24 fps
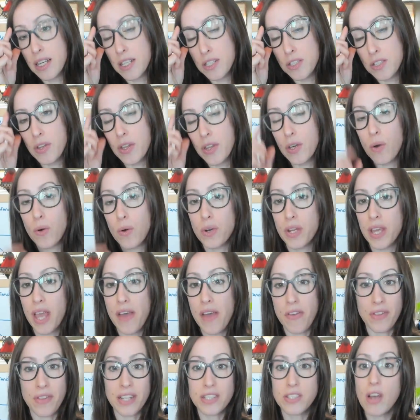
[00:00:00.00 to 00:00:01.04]
So they go
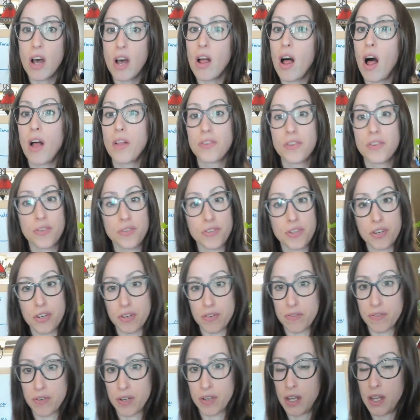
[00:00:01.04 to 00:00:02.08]
together. That's all ulnar nerve.